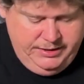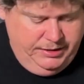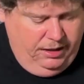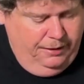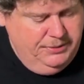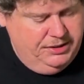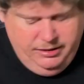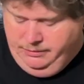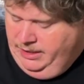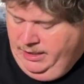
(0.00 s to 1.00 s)
of knobs,
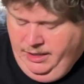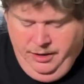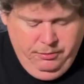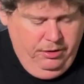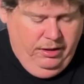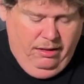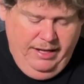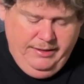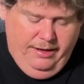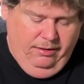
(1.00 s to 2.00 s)
so really
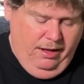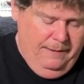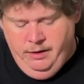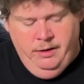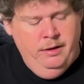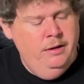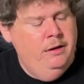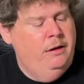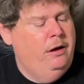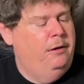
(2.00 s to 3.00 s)
like that a lot.
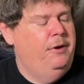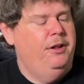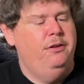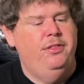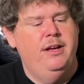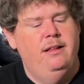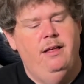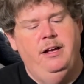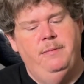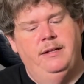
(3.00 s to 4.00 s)
Another thing I
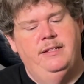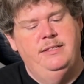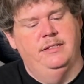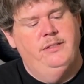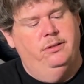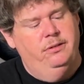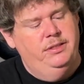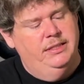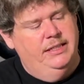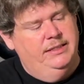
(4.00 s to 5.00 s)
like about these
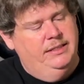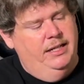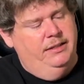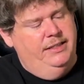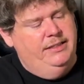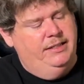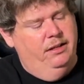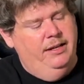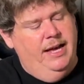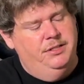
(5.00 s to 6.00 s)
guitars is that these
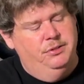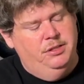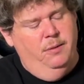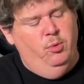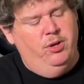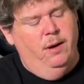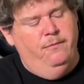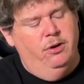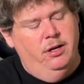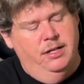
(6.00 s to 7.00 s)
Telecasters come with
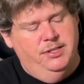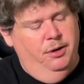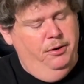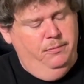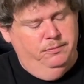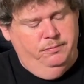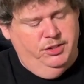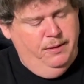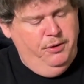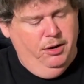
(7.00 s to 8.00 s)
comfort cuts on them,
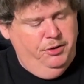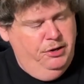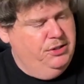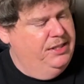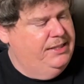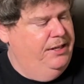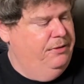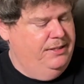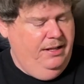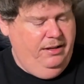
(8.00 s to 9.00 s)
something you don't usually see
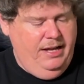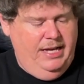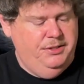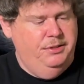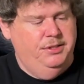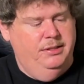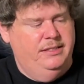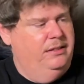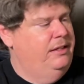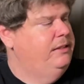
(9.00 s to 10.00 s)
on a Telecaster, so
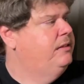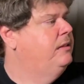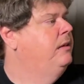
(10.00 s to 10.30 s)
that's nice.